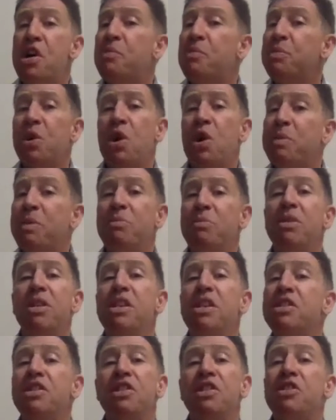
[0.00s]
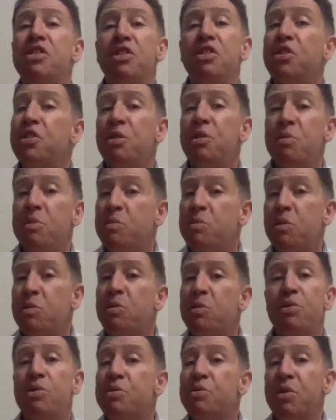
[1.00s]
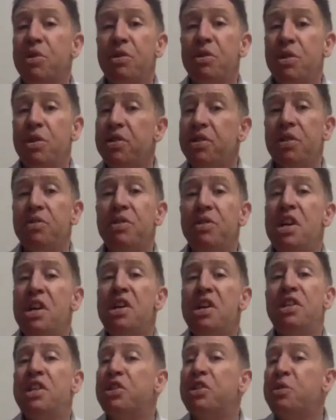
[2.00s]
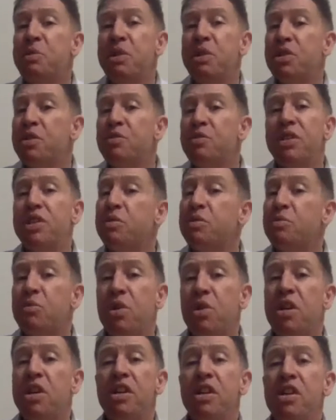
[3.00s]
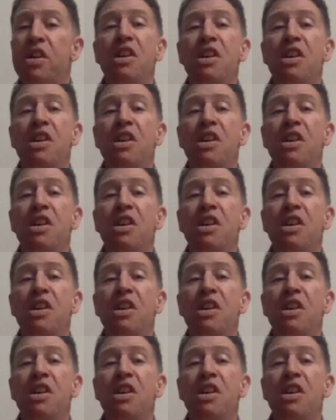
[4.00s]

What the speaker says: commonplace and consumable. So that's almost the reason why